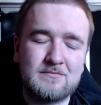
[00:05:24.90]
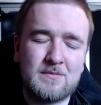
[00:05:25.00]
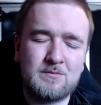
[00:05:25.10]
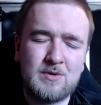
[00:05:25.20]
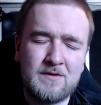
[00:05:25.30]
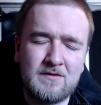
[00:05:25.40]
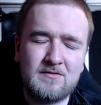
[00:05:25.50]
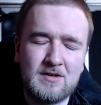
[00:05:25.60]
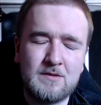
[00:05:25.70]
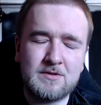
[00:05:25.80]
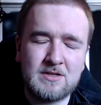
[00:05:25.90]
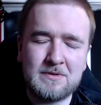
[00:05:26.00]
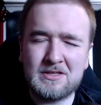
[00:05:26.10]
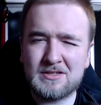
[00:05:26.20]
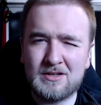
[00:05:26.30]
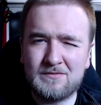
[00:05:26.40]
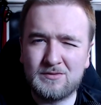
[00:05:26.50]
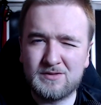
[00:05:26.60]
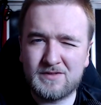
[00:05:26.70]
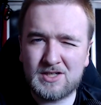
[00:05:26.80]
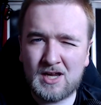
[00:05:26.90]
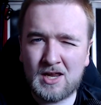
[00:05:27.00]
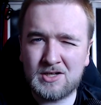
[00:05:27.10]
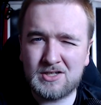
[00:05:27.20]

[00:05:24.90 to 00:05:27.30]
But if it really wants to be this kind of force for change,